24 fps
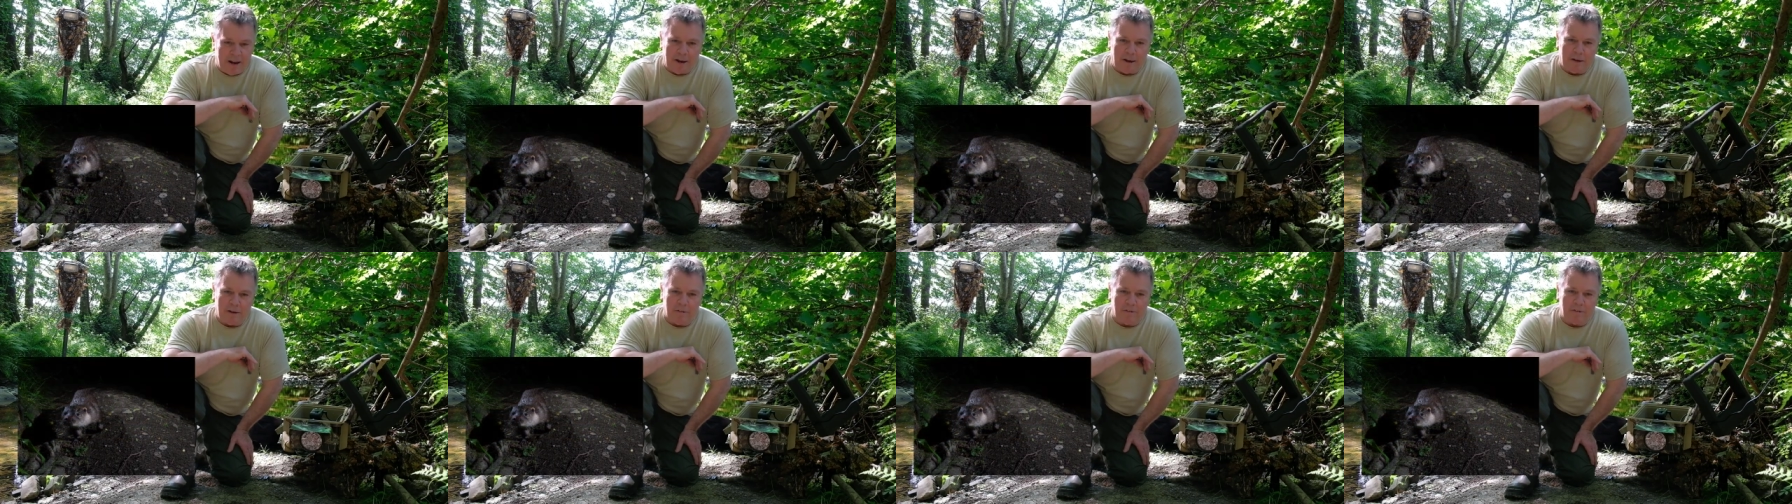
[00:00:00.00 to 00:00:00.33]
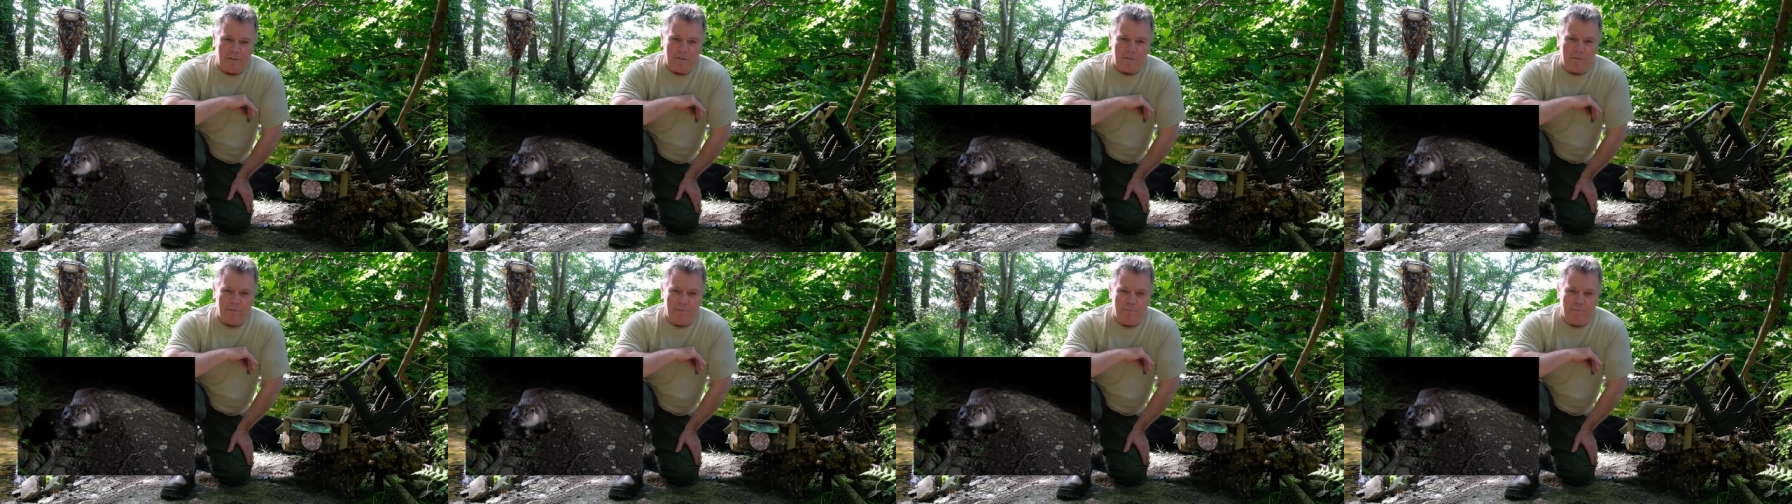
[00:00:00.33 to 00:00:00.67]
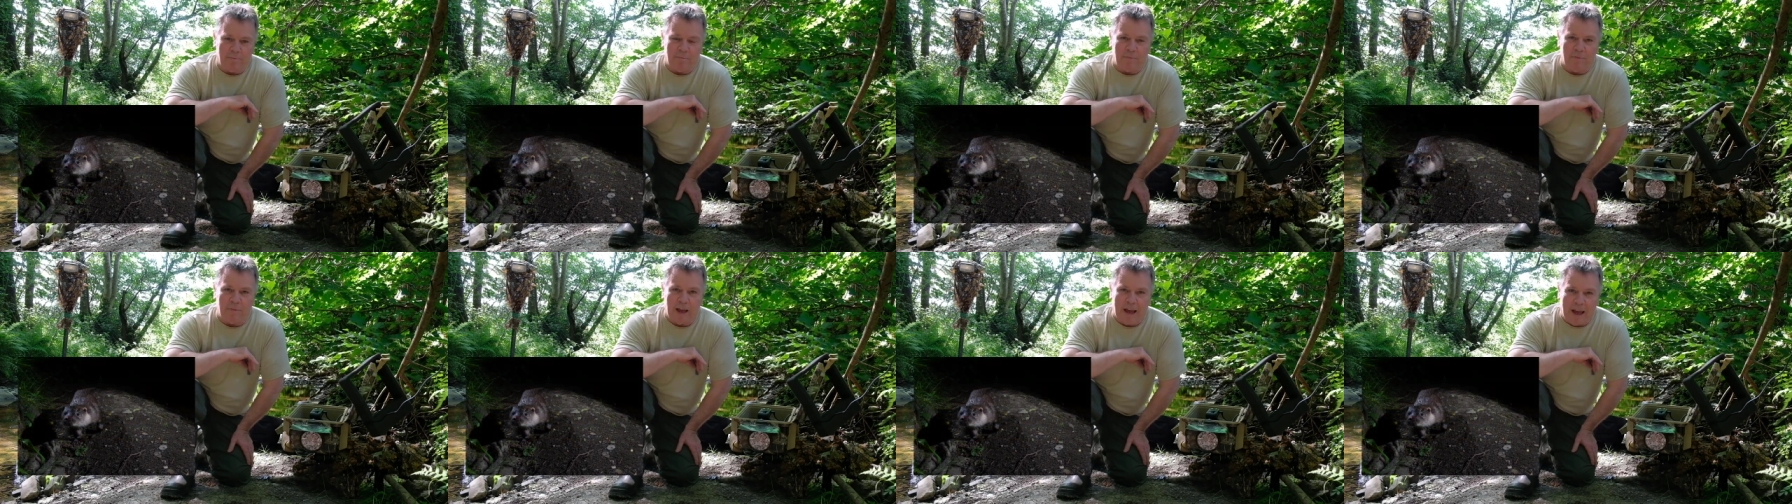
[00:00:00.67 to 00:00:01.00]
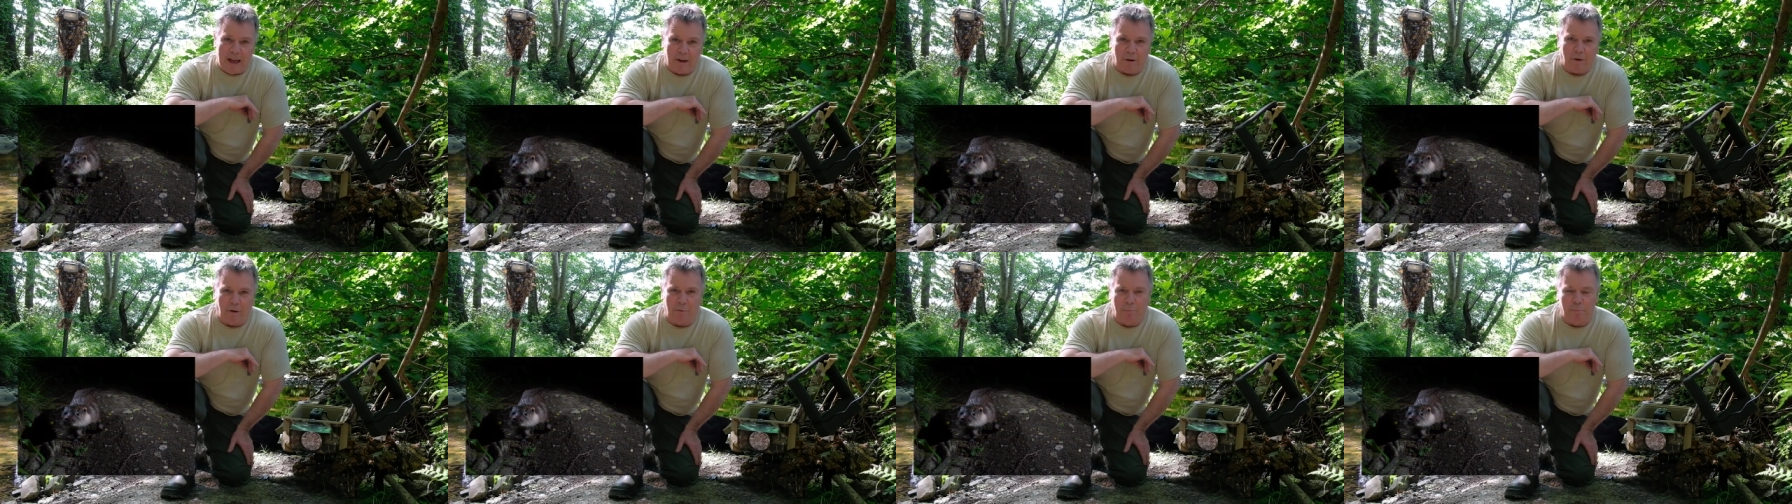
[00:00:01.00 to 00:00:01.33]
nice
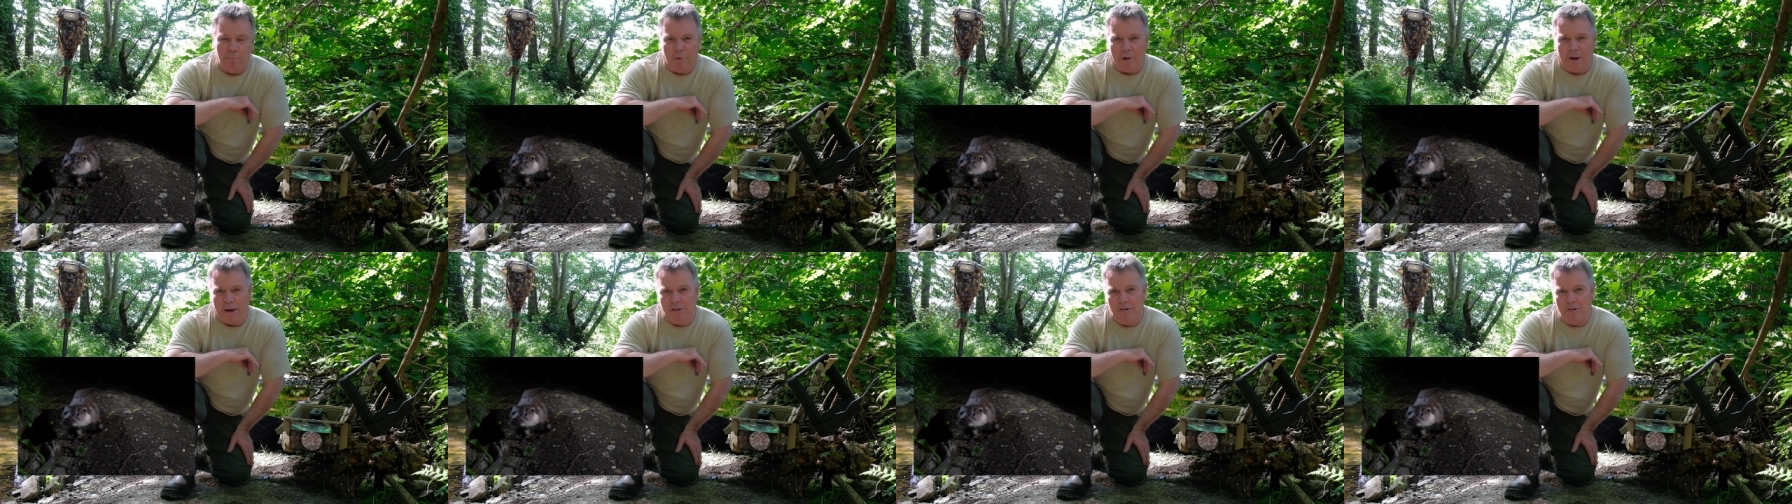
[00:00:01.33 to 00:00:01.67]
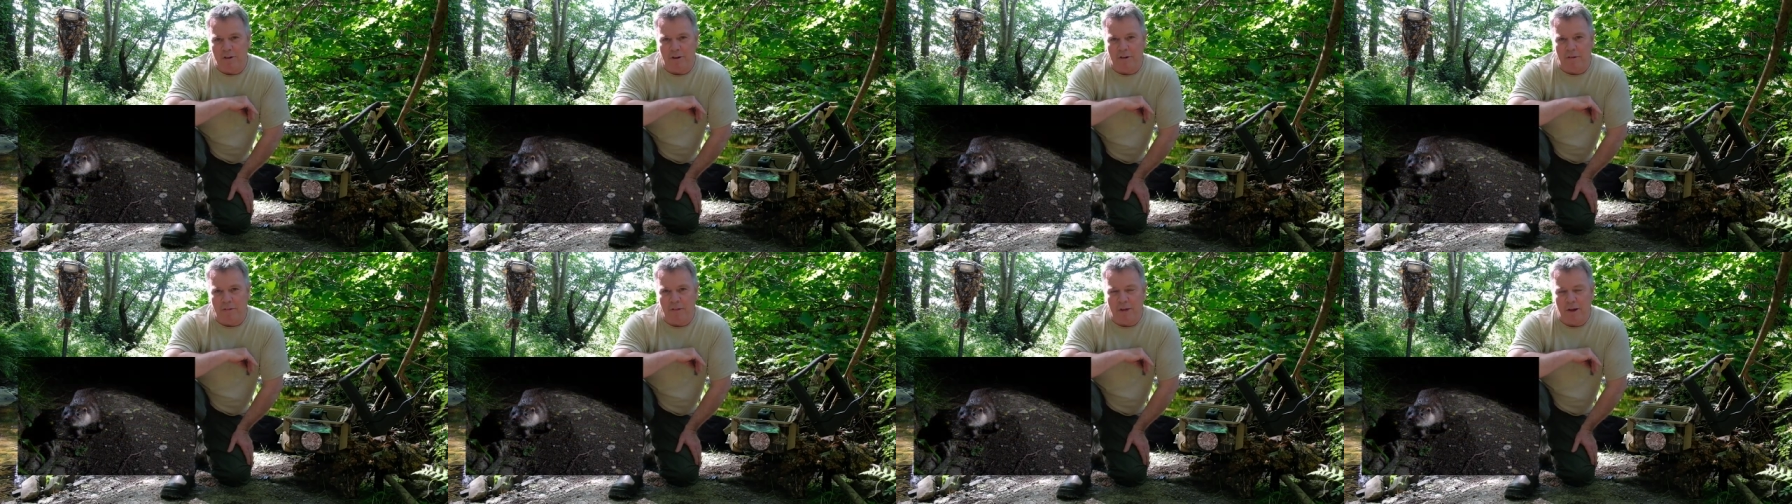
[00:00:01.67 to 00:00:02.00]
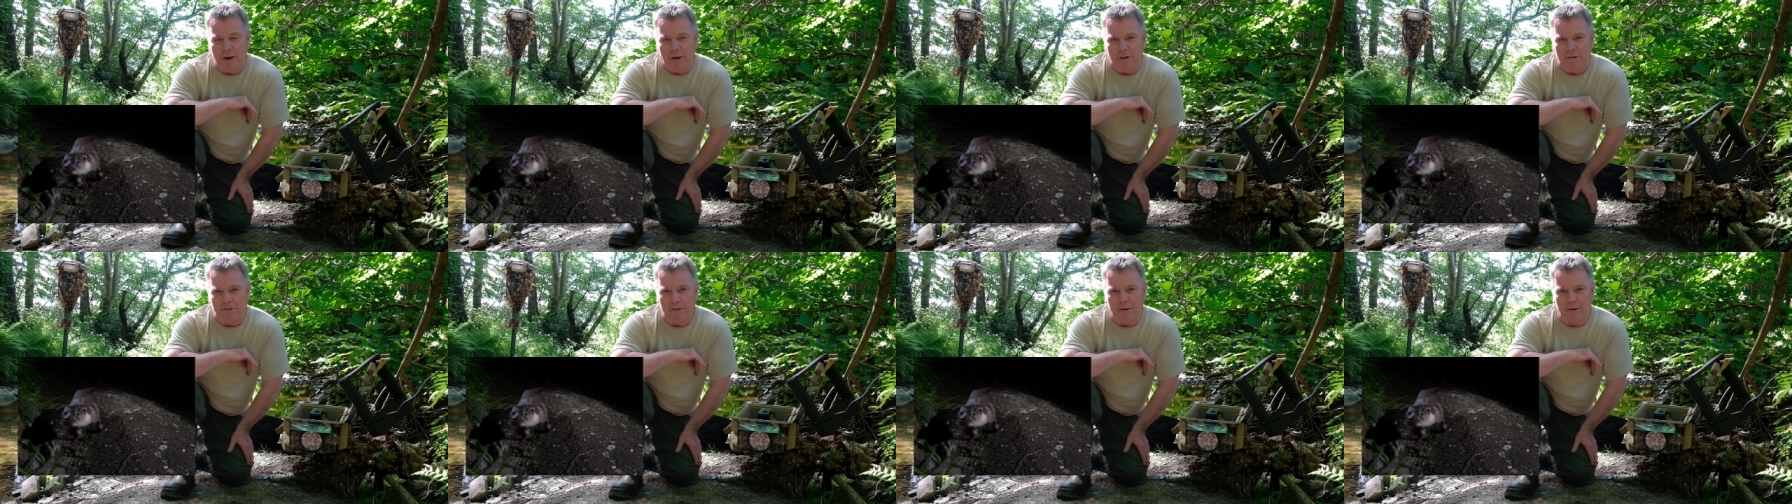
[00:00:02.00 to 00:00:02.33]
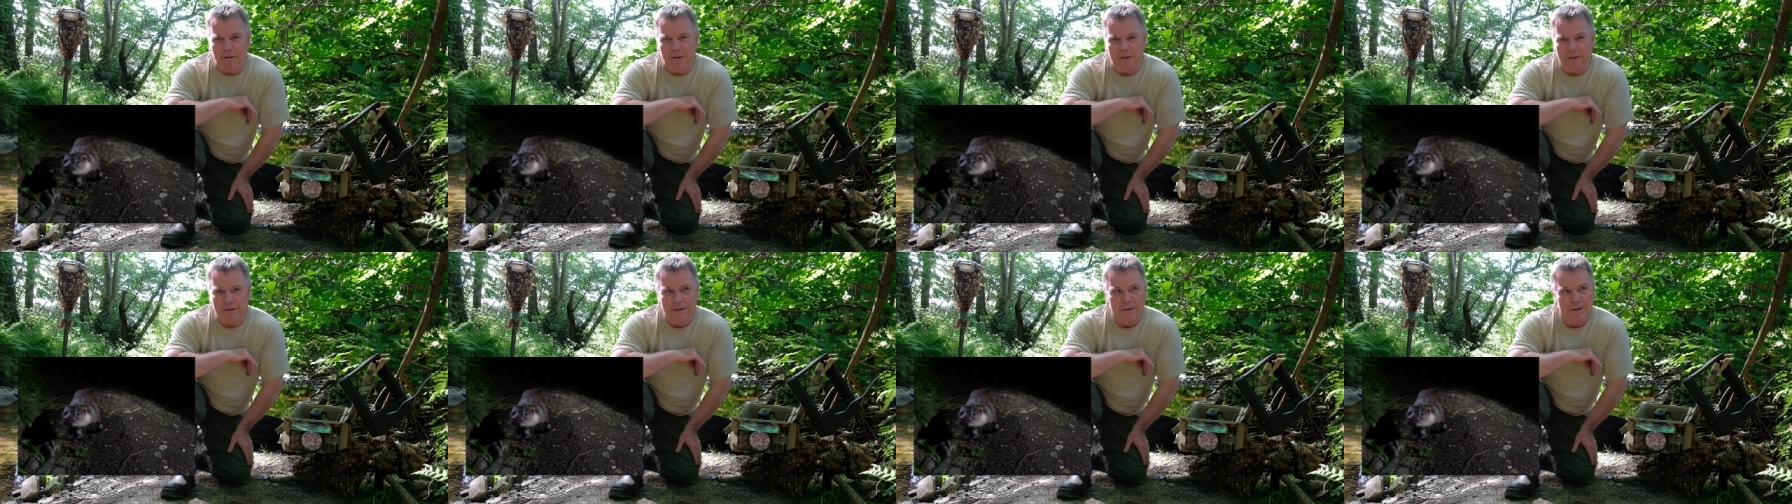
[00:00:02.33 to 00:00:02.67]
head-on picture of the otter.